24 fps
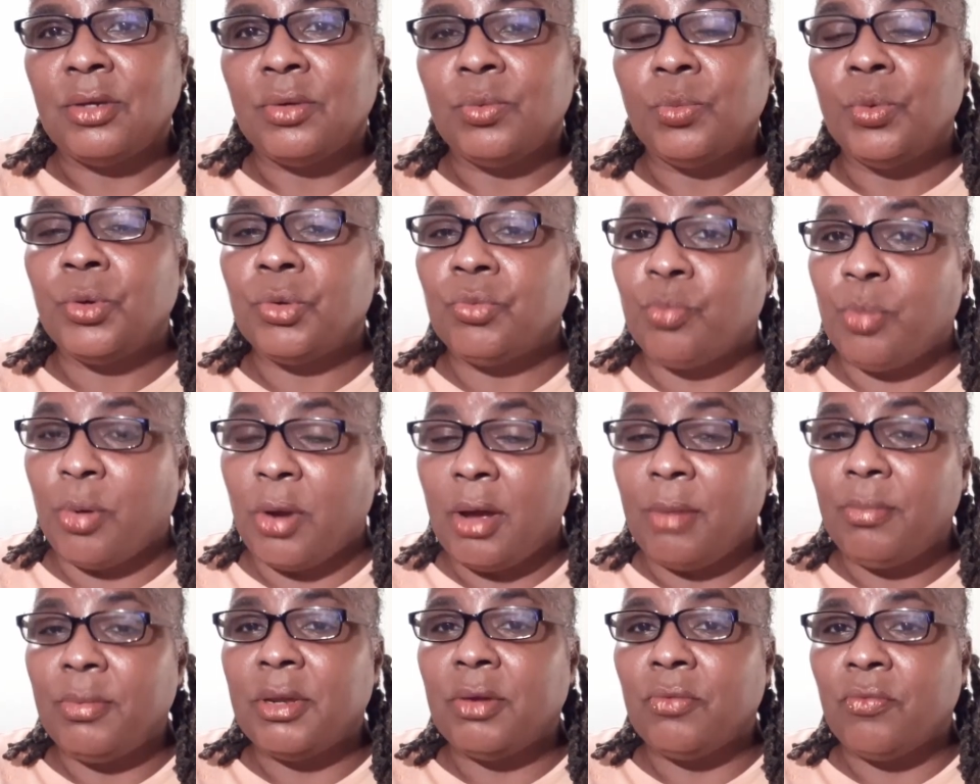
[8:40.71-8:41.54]
would
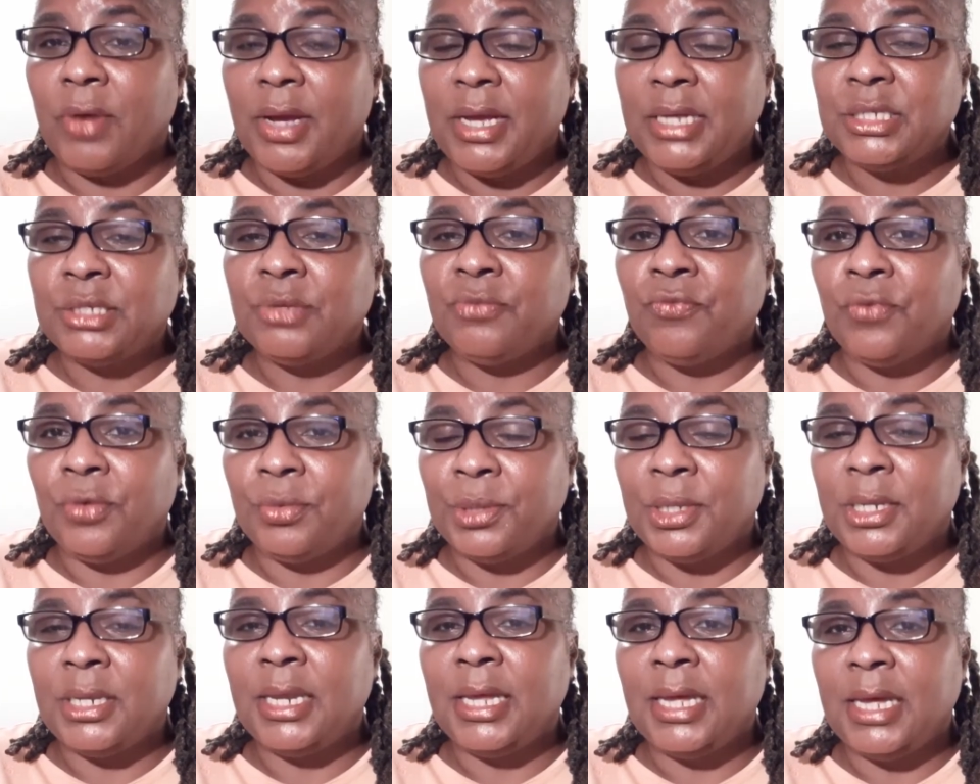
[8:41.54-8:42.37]
probably raise him from
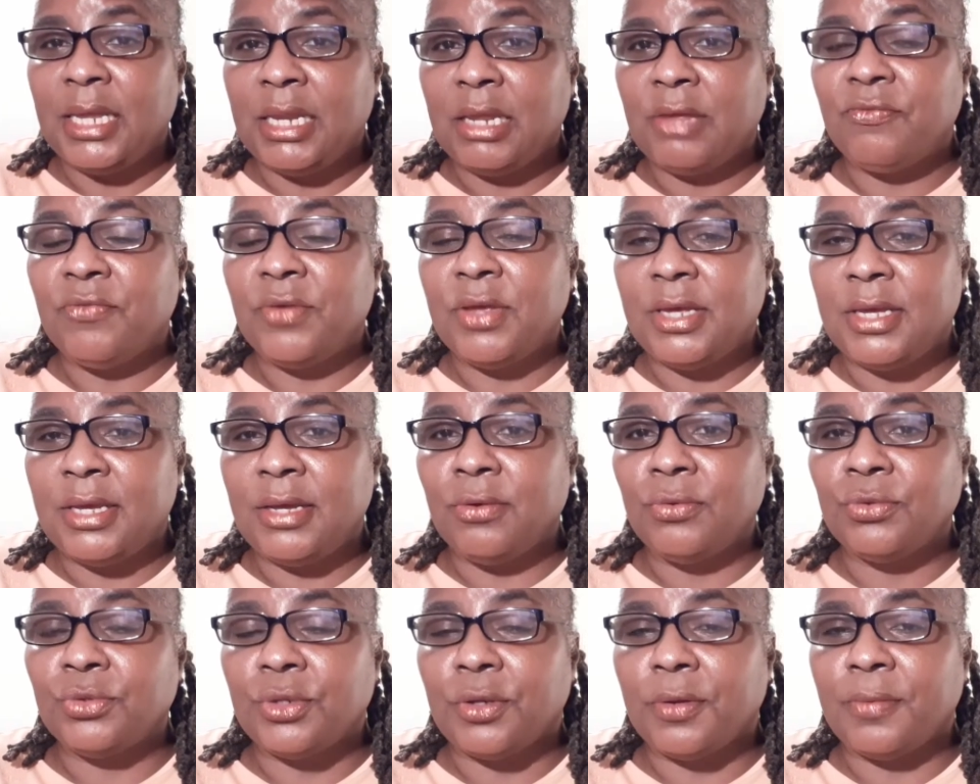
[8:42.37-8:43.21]
the dead if he
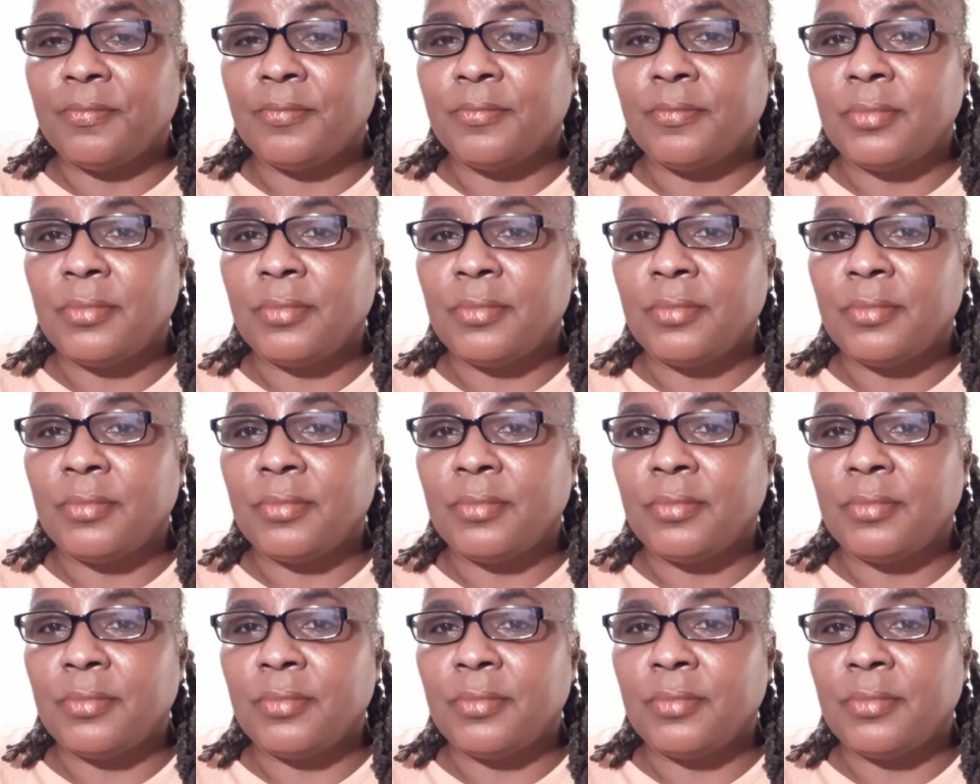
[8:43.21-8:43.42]
killed him.